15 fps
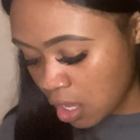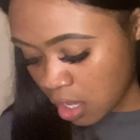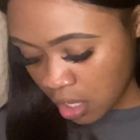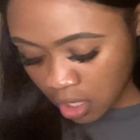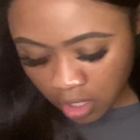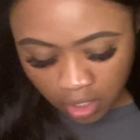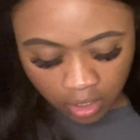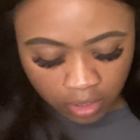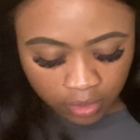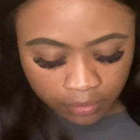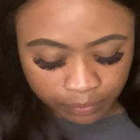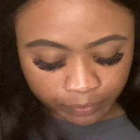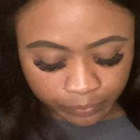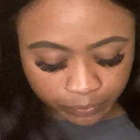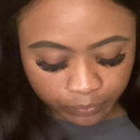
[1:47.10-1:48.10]

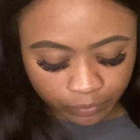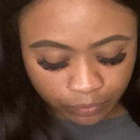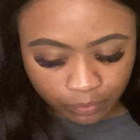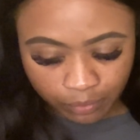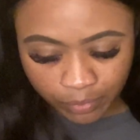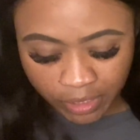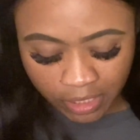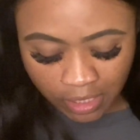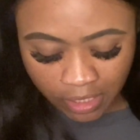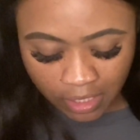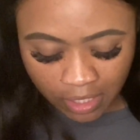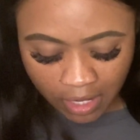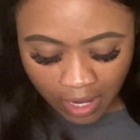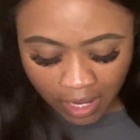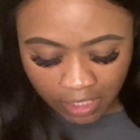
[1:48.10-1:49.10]
but
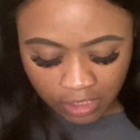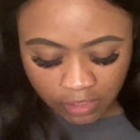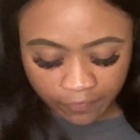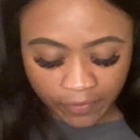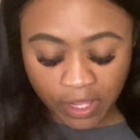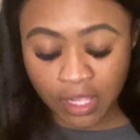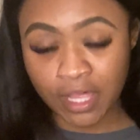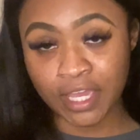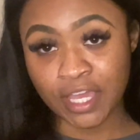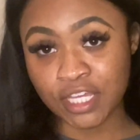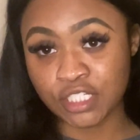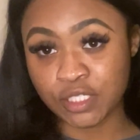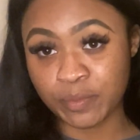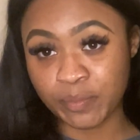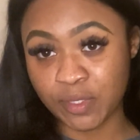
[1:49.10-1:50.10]
I just felt like I
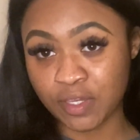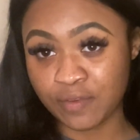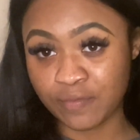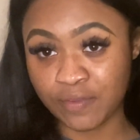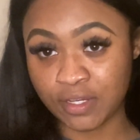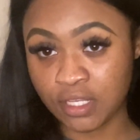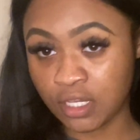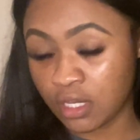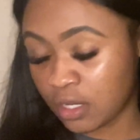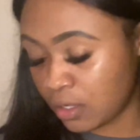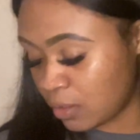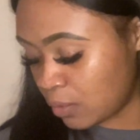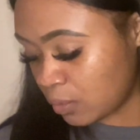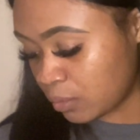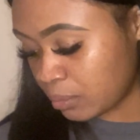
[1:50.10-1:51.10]
should make a
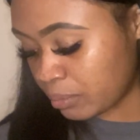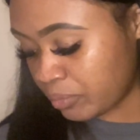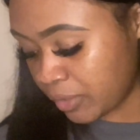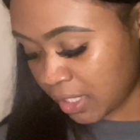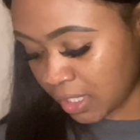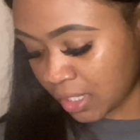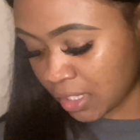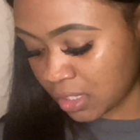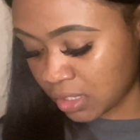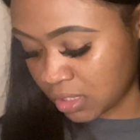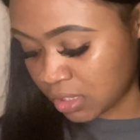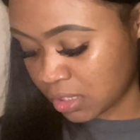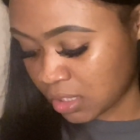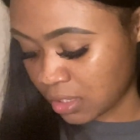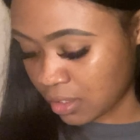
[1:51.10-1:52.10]
video
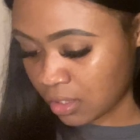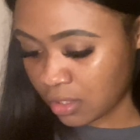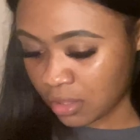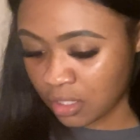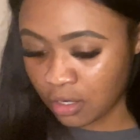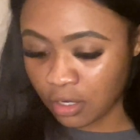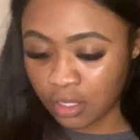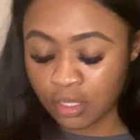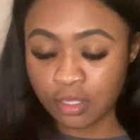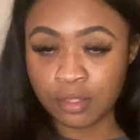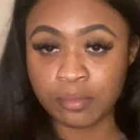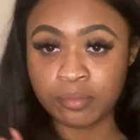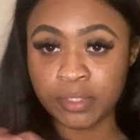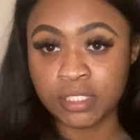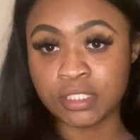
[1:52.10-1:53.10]
because there
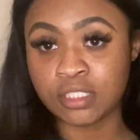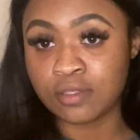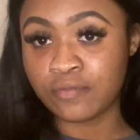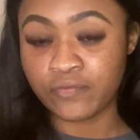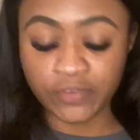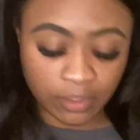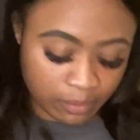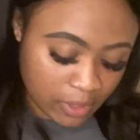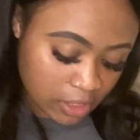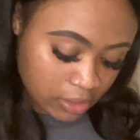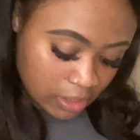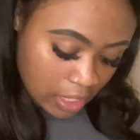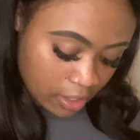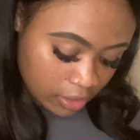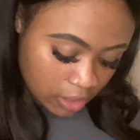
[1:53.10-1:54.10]
could be some females
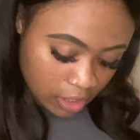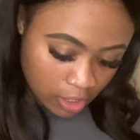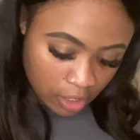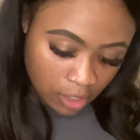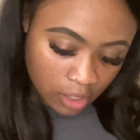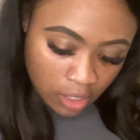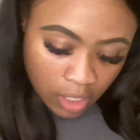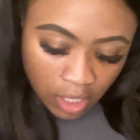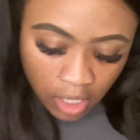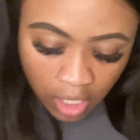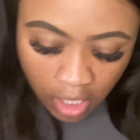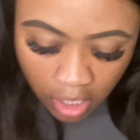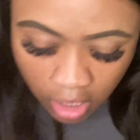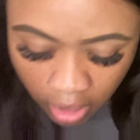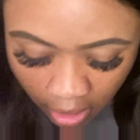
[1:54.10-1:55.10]
out there
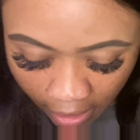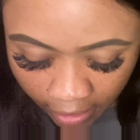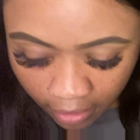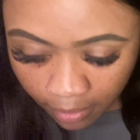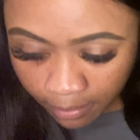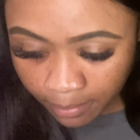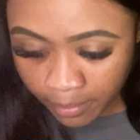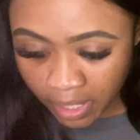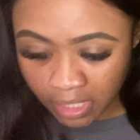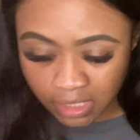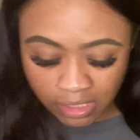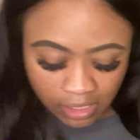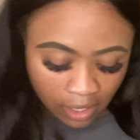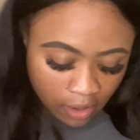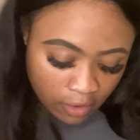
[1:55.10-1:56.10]
like
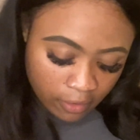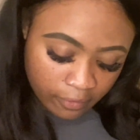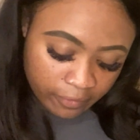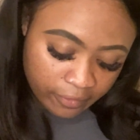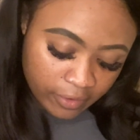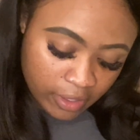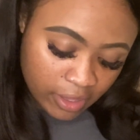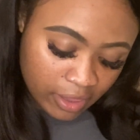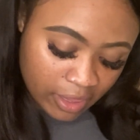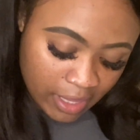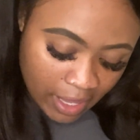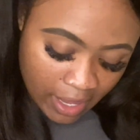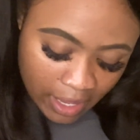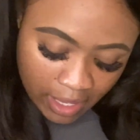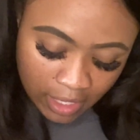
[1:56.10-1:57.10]
myself
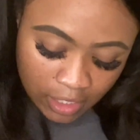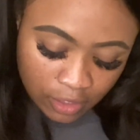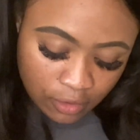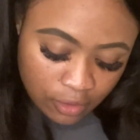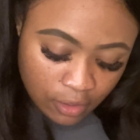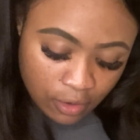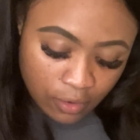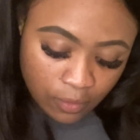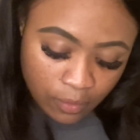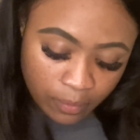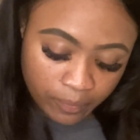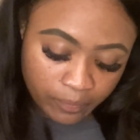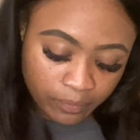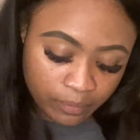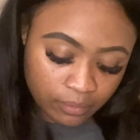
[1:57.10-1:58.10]
that, you know,
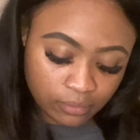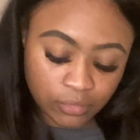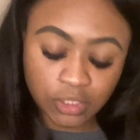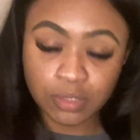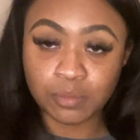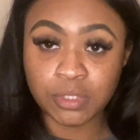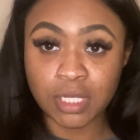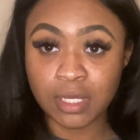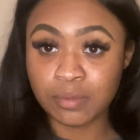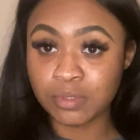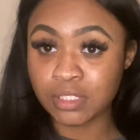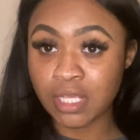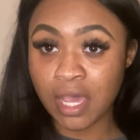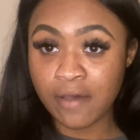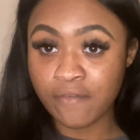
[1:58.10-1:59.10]

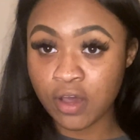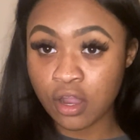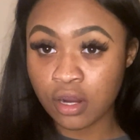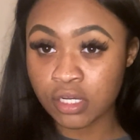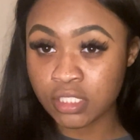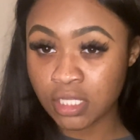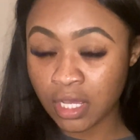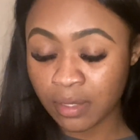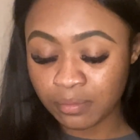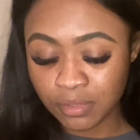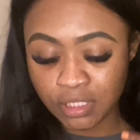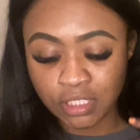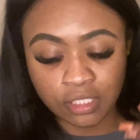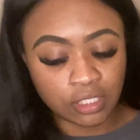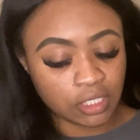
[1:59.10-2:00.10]
sometimes have a hard time
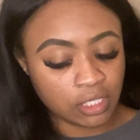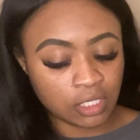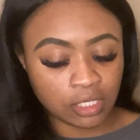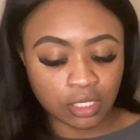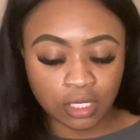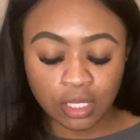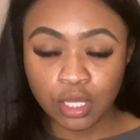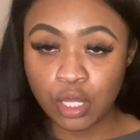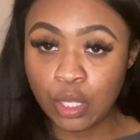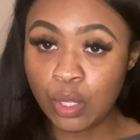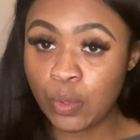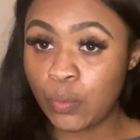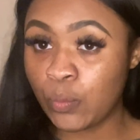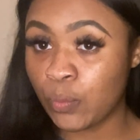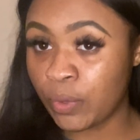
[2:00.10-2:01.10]
dealing
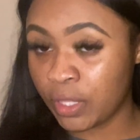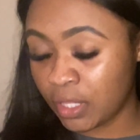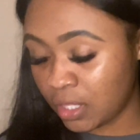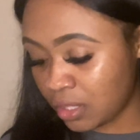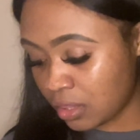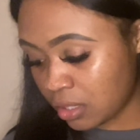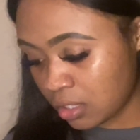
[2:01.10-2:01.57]
with